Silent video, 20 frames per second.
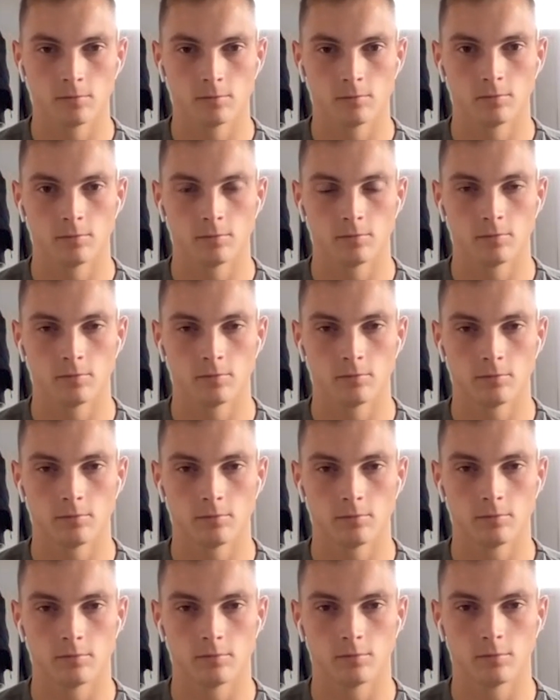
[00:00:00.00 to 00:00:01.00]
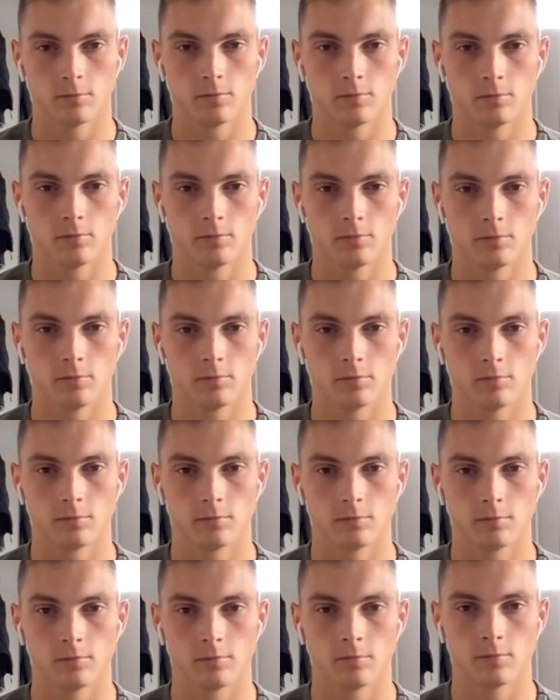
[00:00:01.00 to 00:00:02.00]

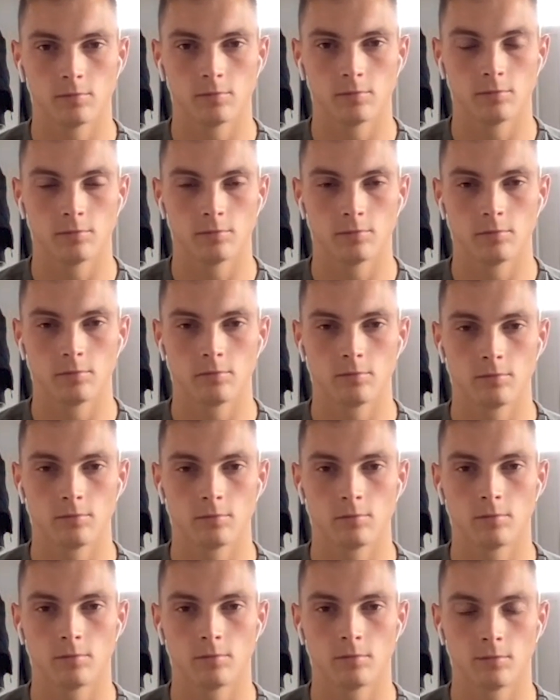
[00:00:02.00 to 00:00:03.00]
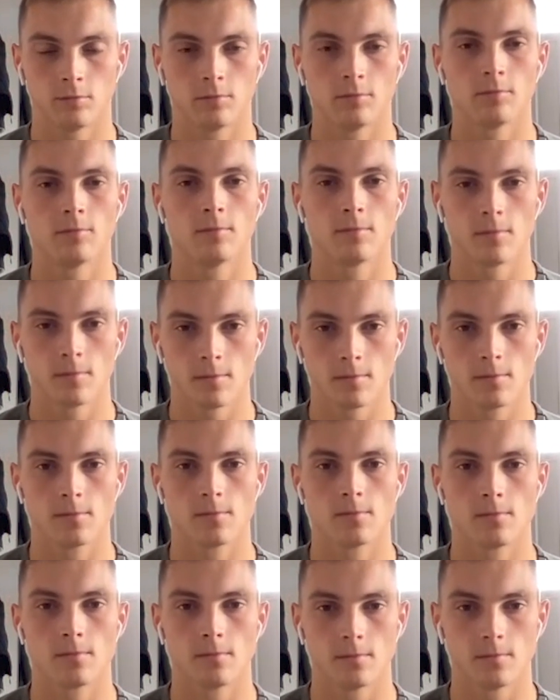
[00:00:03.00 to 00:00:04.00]

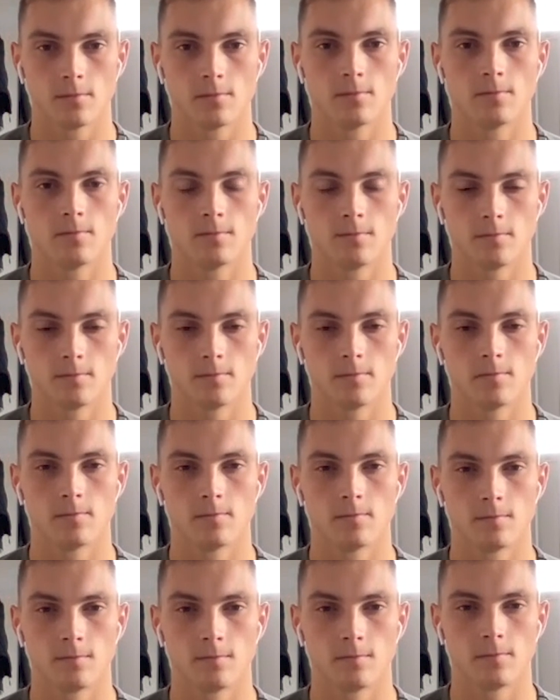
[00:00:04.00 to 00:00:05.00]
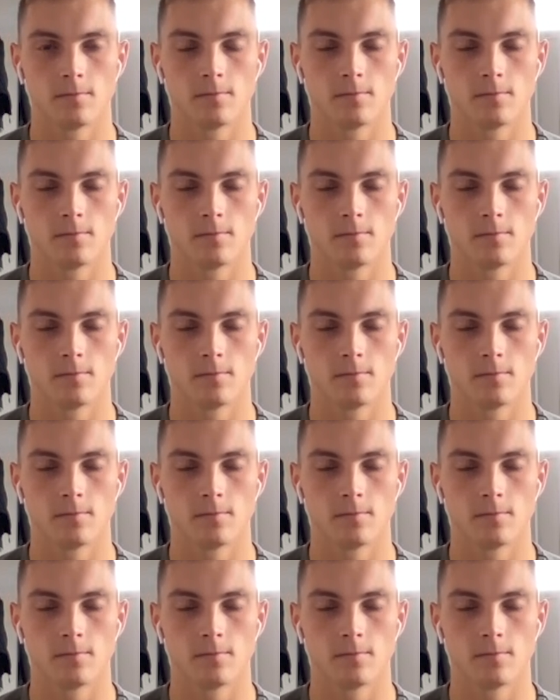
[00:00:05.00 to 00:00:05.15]
(silent)